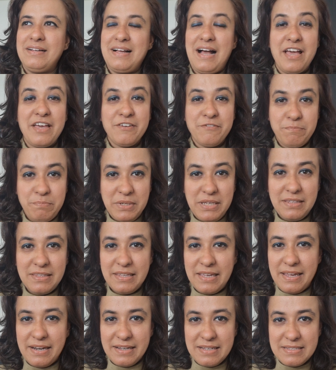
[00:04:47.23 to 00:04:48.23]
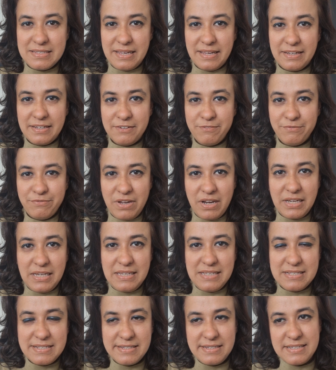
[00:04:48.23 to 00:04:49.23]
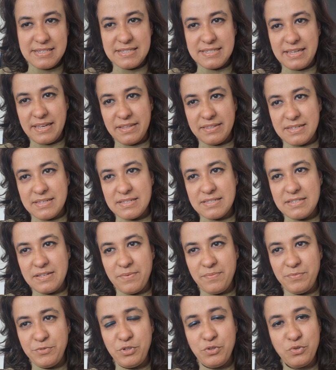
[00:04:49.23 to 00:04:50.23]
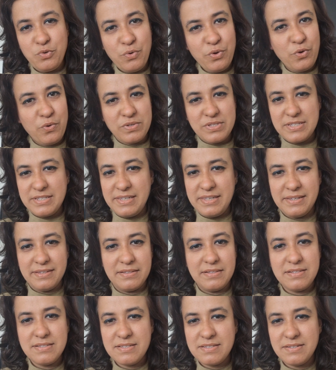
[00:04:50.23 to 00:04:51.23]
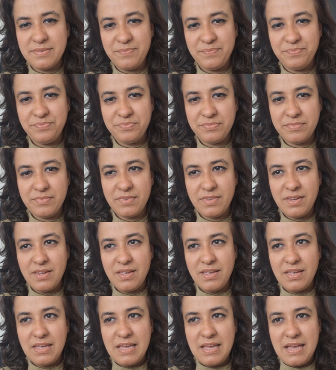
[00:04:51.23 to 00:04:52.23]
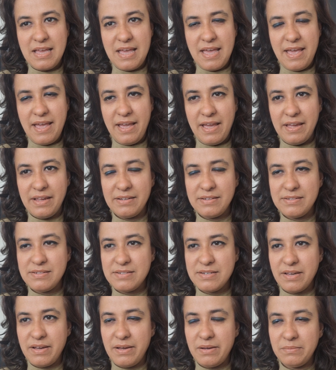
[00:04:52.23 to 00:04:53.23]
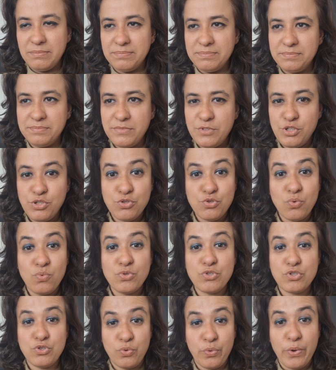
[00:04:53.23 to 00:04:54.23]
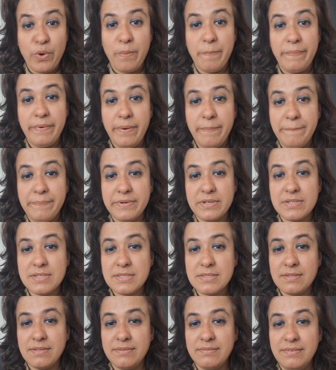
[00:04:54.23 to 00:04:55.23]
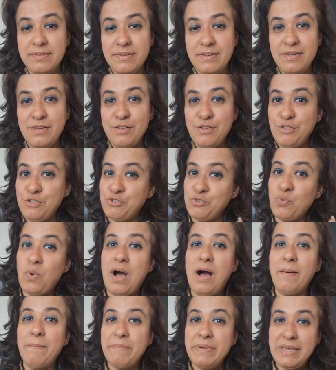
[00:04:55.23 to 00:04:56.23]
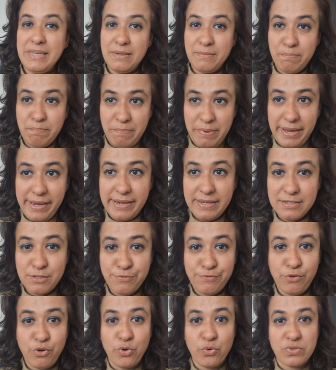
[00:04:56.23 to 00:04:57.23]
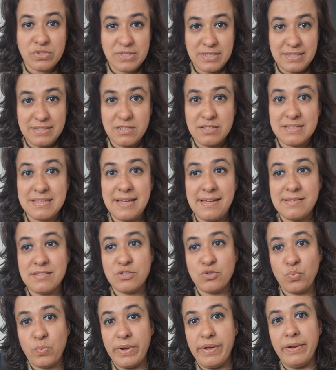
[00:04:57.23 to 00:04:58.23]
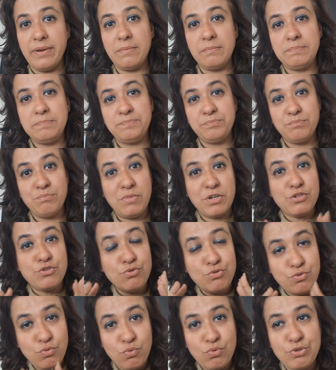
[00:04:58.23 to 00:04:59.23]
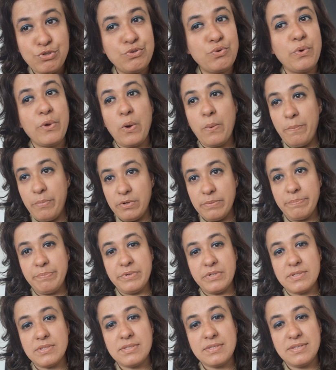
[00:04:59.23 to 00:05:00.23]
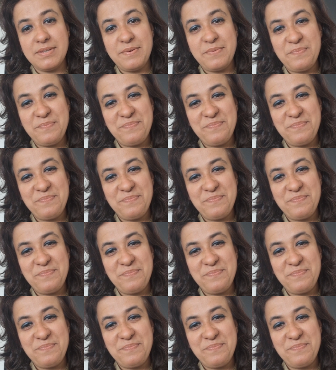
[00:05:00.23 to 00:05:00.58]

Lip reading: I have been there, hence I can very easily say this. You know your skills and you don't know your purpose. You are being paid for your skills as well, but you don't know your purpose.